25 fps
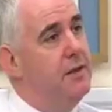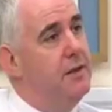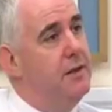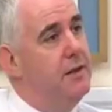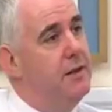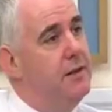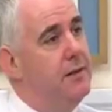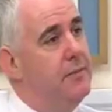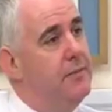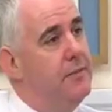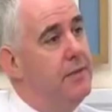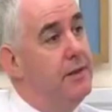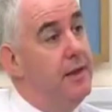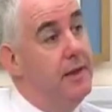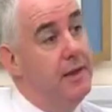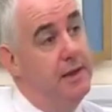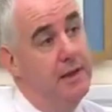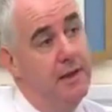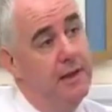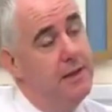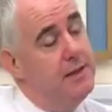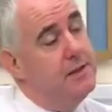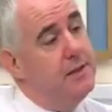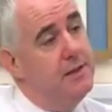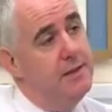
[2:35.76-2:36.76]
they
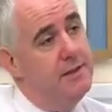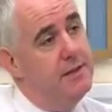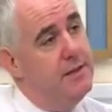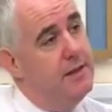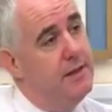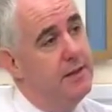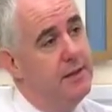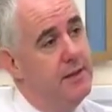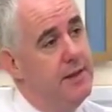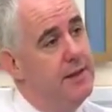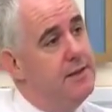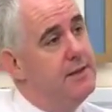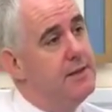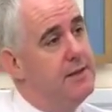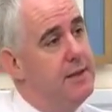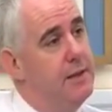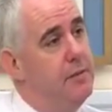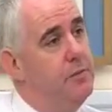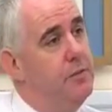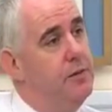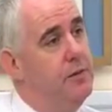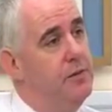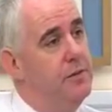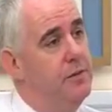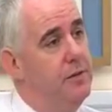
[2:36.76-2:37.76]
can actually take that
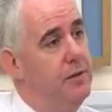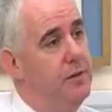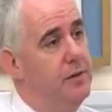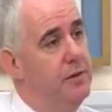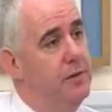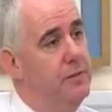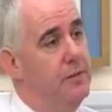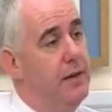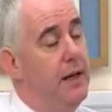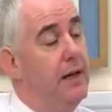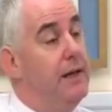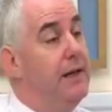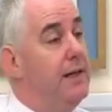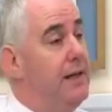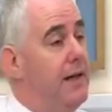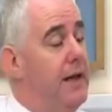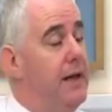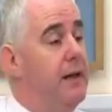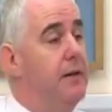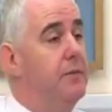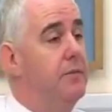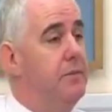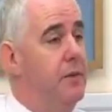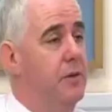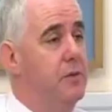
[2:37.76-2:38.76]
sample for them and
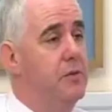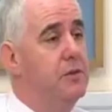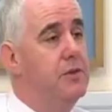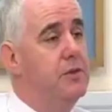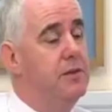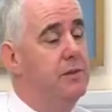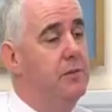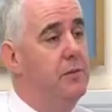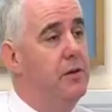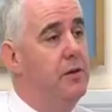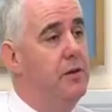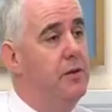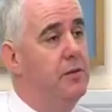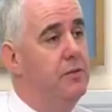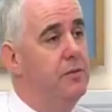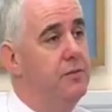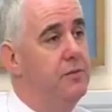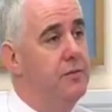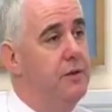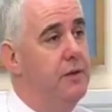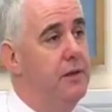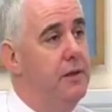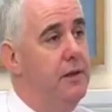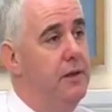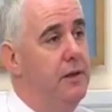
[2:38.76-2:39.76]
again post them
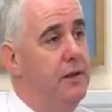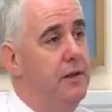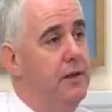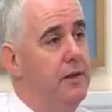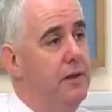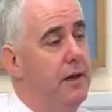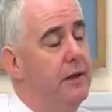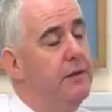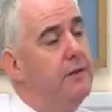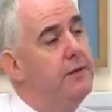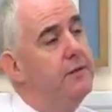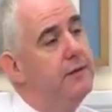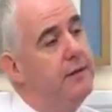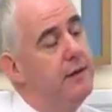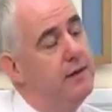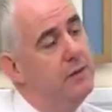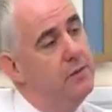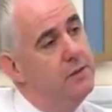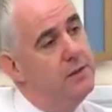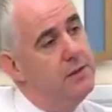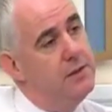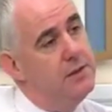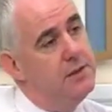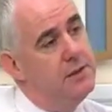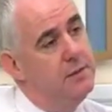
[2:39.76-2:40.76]
off. The other thing
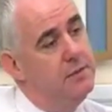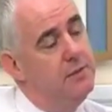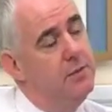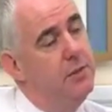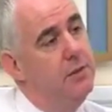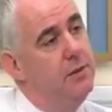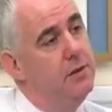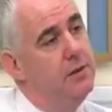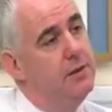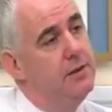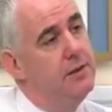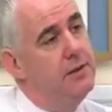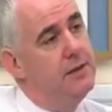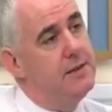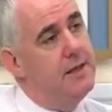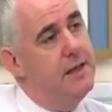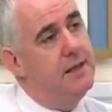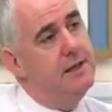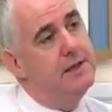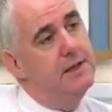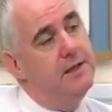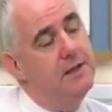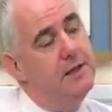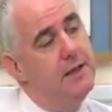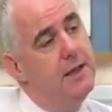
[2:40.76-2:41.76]
which is important is
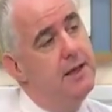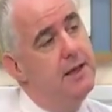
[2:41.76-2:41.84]
actually